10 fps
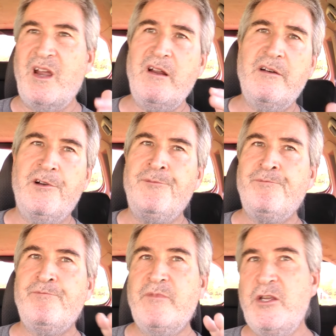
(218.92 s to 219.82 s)
I don't know,
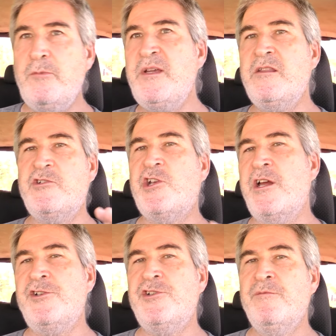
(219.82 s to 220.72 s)
you be the
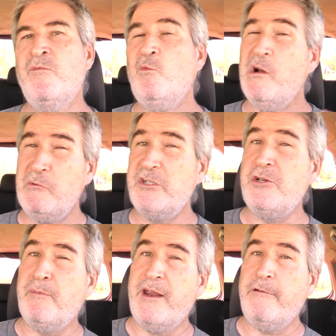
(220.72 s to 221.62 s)
judge. What would
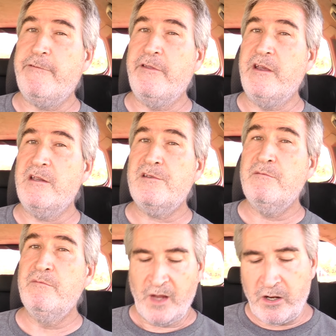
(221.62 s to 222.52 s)
you pay for
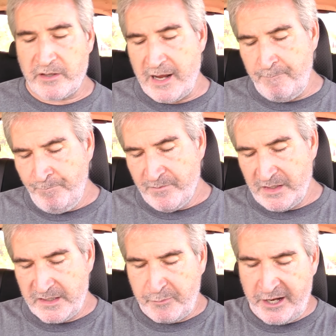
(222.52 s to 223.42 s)
this? Okay,
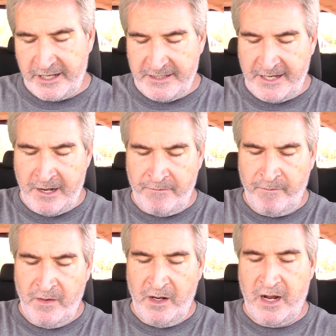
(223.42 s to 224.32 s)
let's break it down.
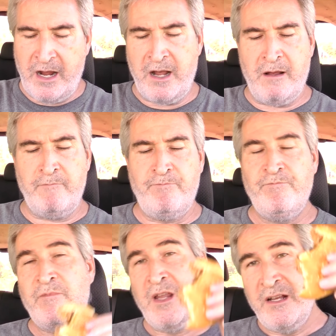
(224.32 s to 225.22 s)

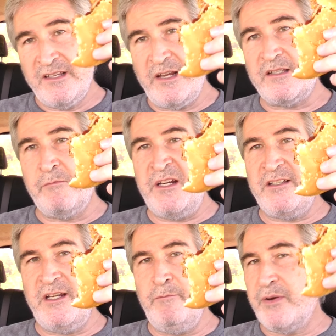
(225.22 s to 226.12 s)
Sesame
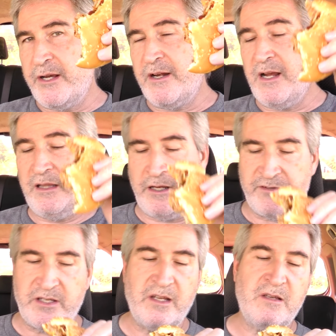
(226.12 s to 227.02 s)
seed bun. I
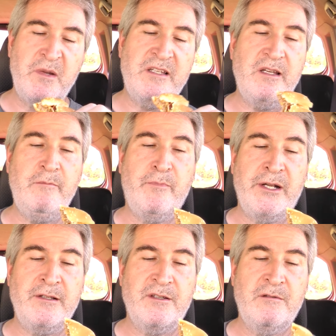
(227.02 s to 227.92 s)
love sesame seed
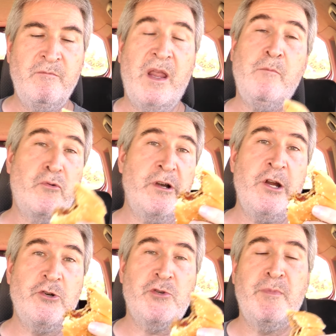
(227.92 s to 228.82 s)
buns, and
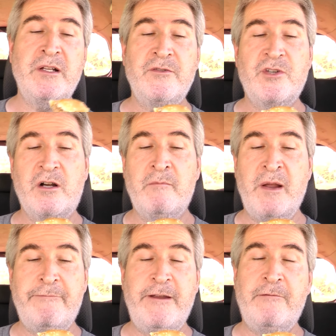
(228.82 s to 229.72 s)
brioche buns are
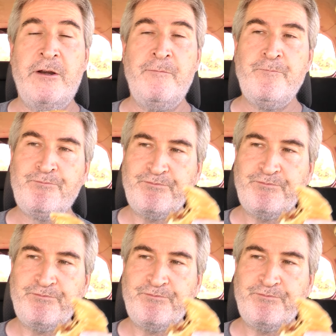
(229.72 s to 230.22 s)
my favorite.